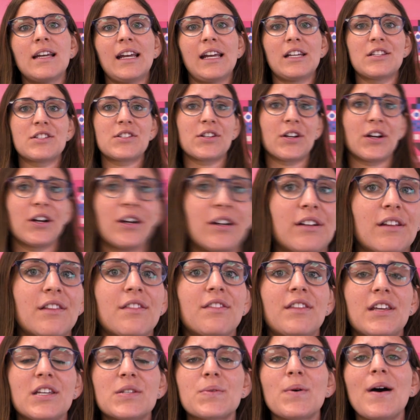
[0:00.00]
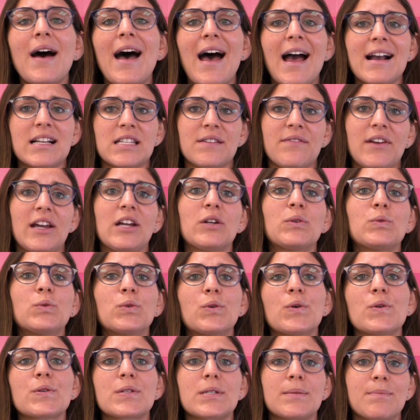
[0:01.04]
In turn, these will activate
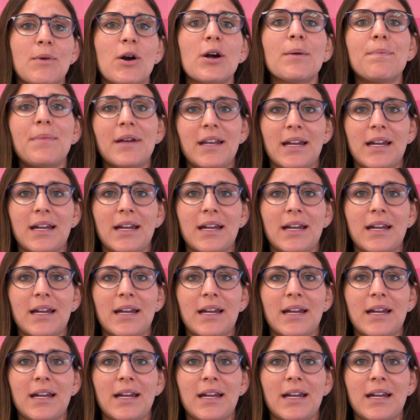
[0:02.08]
Google's smart